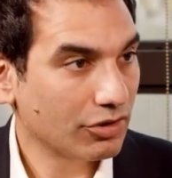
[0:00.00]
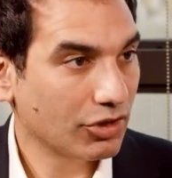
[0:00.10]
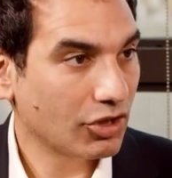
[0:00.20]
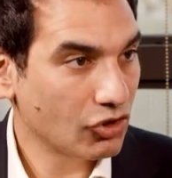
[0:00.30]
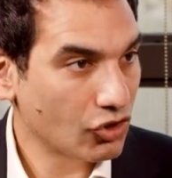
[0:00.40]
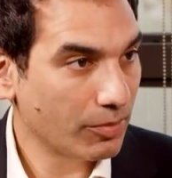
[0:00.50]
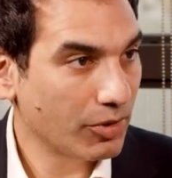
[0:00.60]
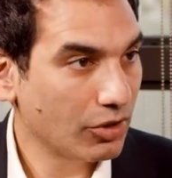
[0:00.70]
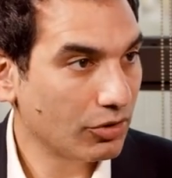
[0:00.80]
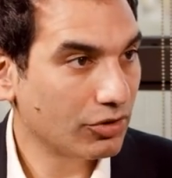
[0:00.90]
to
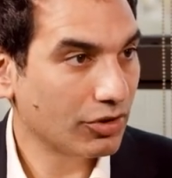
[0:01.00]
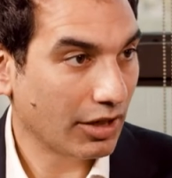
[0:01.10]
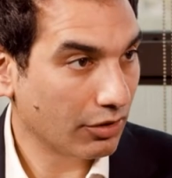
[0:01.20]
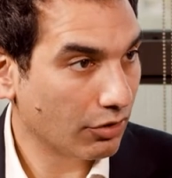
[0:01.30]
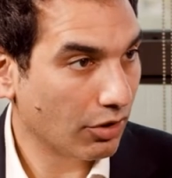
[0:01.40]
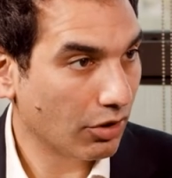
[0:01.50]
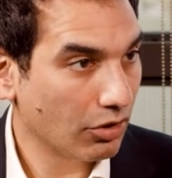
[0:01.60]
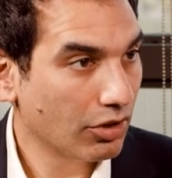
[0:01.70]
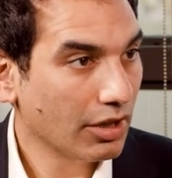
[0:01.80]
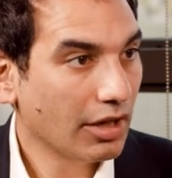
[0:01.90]
contribute mm -hmm. and mm-hmm.
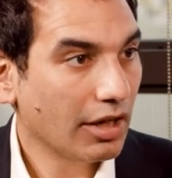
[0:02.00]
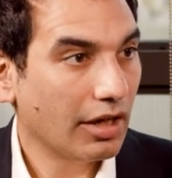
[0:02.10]
grow. Mm -hmm.